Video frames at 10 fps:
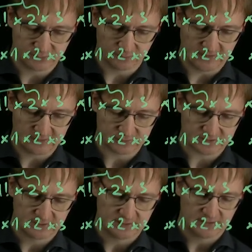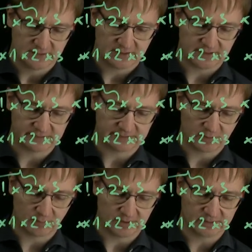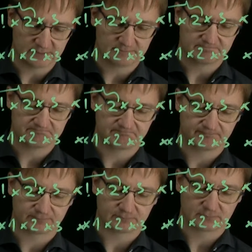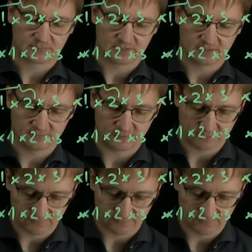two values. And now for